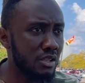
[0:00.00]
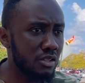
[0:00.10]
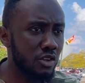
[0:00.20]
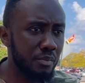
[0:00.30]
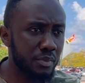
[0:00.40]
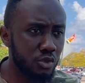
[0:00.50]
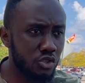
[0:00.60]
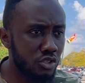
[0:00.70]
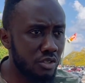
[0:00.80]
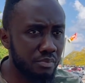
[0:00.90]
Some people
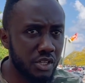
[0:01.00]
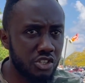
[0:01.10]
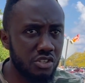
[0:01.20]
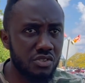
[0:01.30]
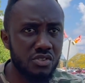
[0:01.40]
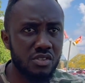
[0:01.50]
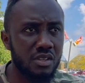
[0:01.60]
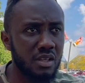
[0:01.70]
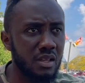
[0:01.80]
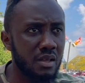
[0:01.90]
took some pictures.
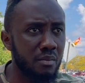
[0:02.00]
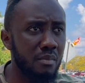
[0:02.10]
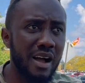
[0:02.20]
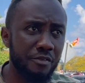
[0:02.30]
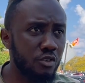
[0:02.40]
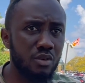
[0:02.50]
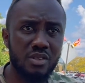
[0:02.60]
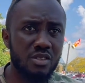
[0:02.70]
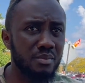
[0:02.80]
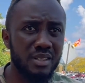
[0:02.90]
My phone
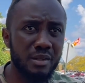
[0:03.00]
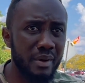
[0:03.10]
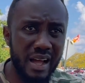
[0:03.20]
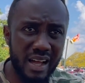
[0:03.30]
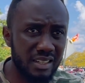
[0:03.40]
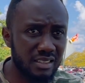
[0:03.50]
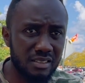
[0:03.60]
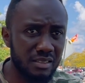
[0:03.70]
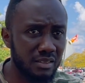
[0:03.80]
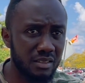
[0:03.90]
was completely bad
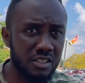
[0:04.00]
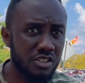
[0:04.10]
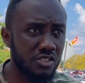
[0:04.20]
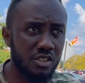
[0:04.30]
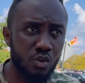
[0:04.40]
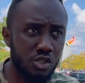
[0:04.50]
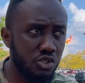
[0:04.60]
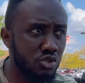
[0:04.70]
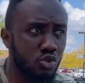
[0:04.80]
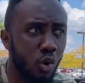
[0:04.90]
because it was
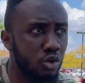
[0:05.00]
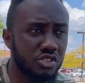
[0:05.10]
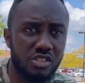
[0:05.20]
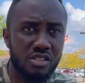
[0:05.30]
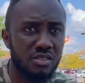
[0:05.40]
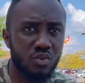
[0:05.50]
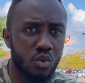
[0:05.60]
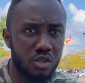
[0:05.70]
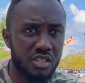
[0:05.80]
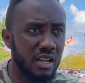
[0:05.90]
soaked in water.